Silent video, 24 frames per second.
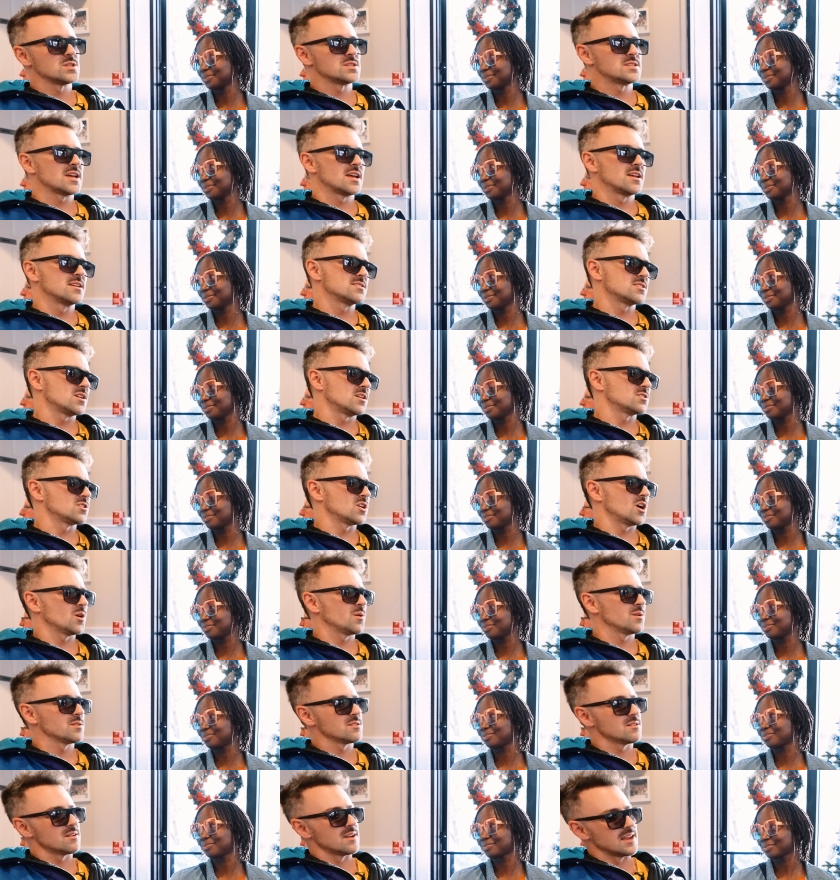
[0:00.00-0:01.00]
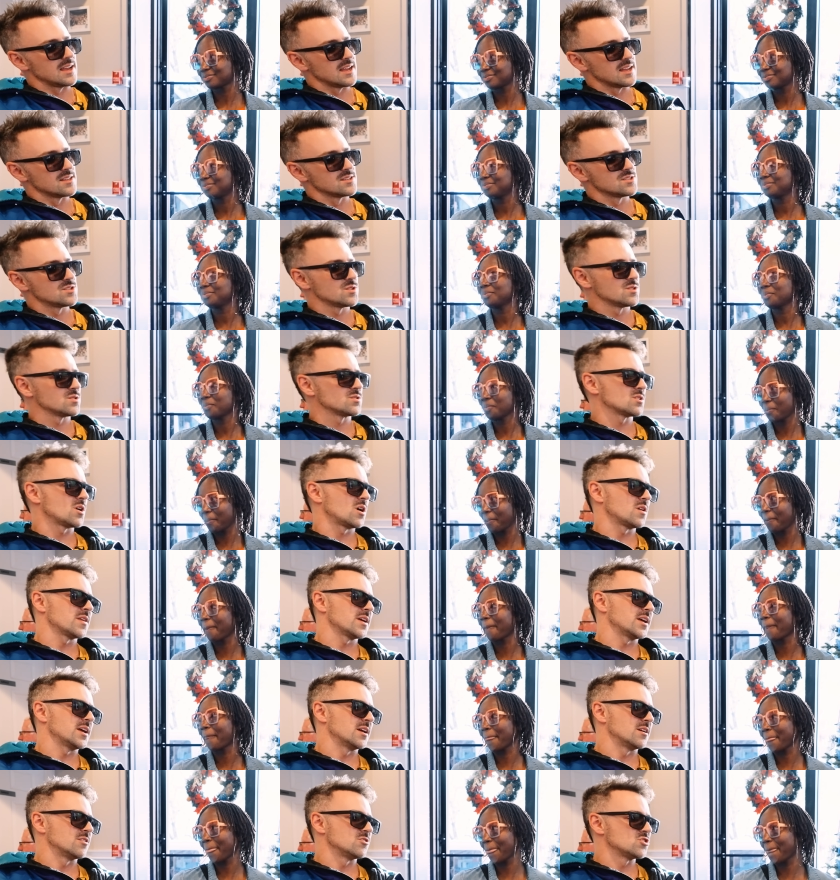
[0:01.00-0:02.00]
Speaker 1: the Italians all talk with their hands, so there's
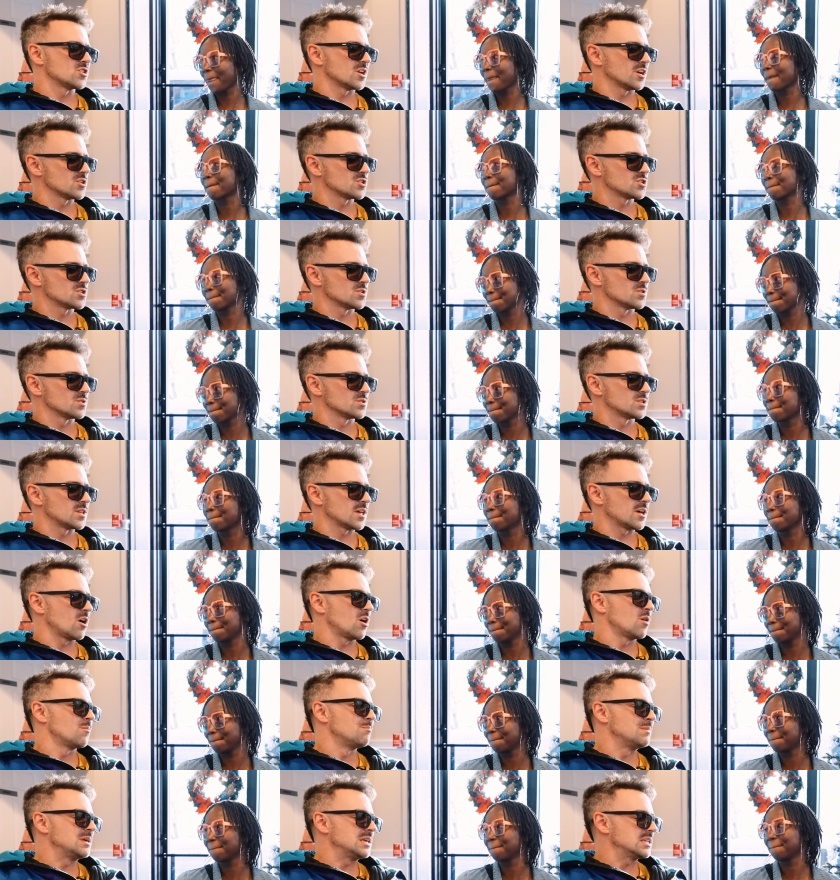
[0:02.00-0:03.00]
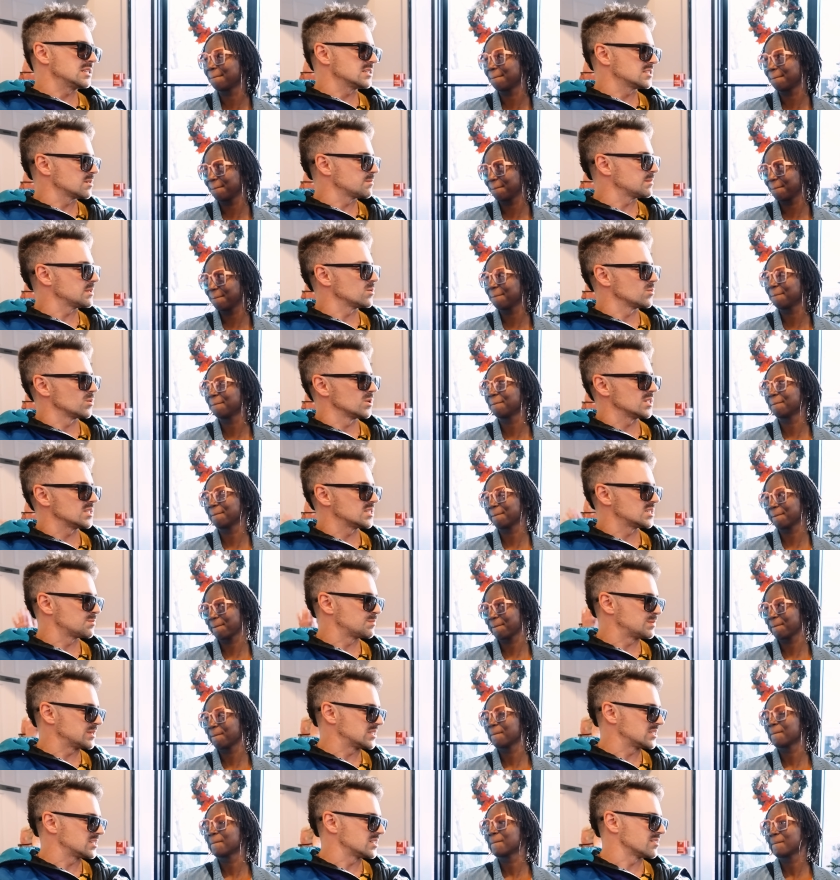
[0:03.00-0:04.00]
all the hand gestures. They all mean something really
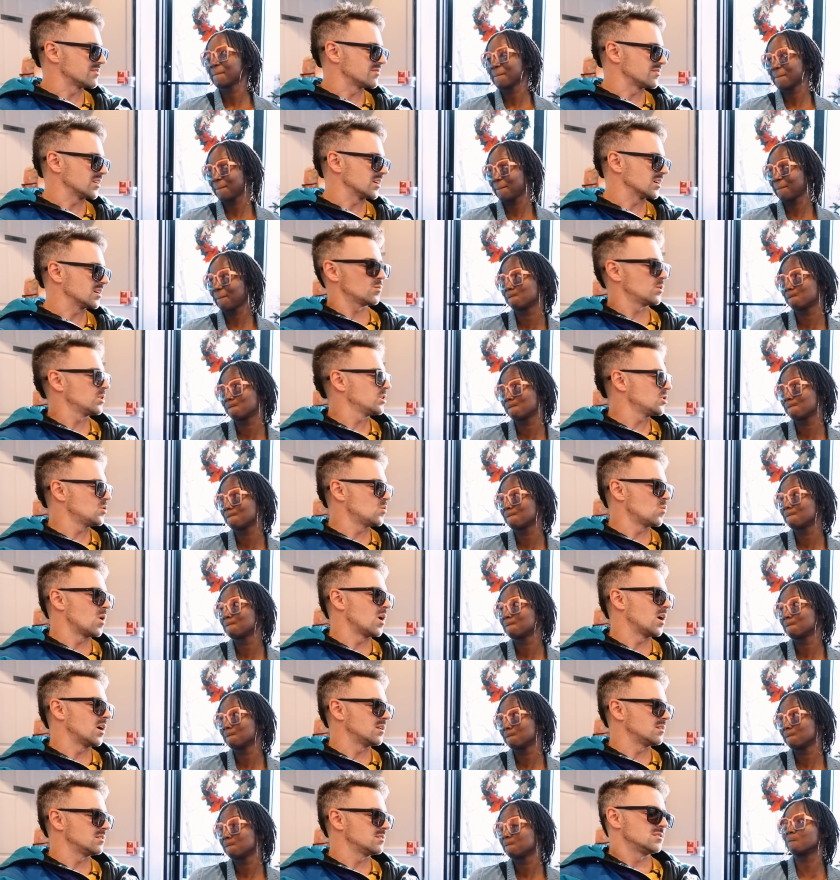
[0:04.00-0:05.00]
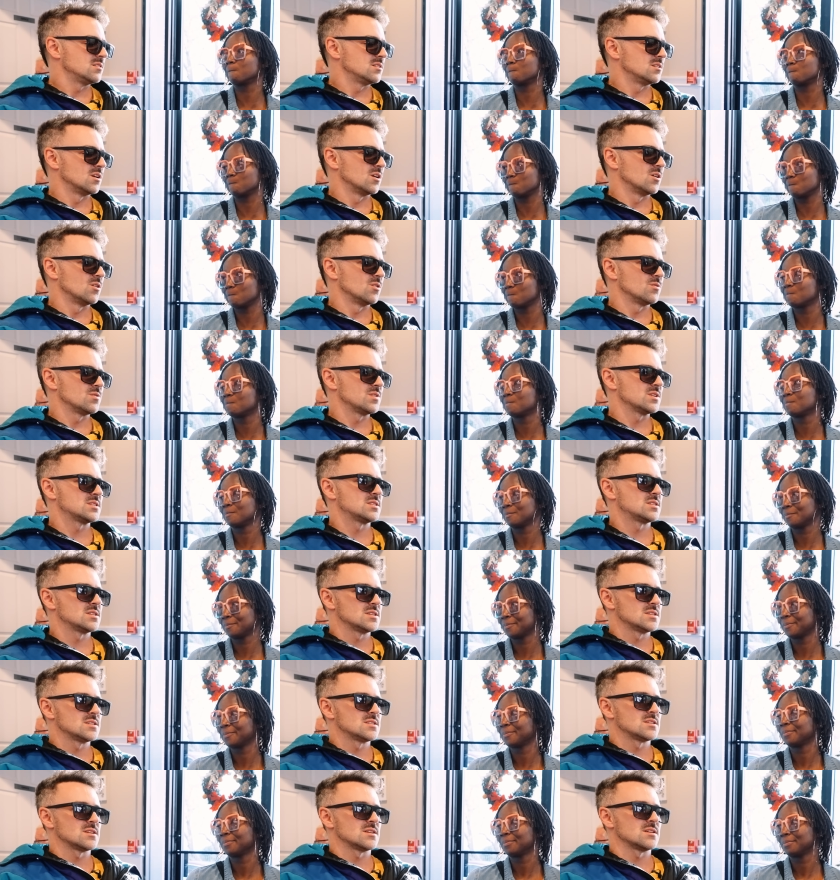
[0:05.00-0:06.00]
specific. What do you want? You know,
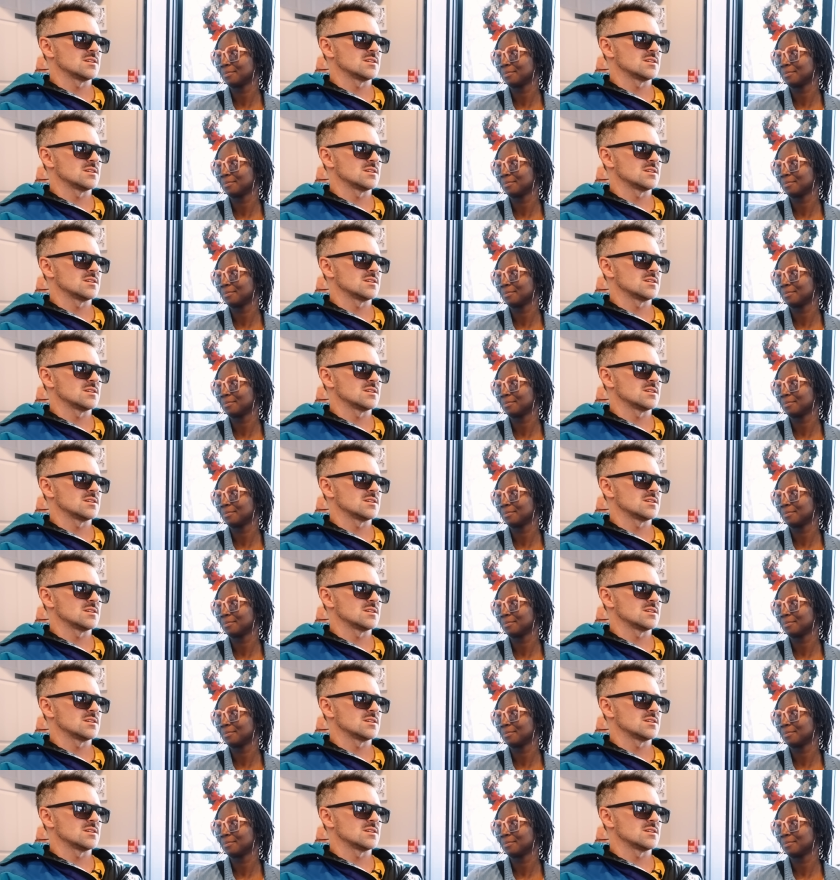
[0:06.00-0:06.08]
this is,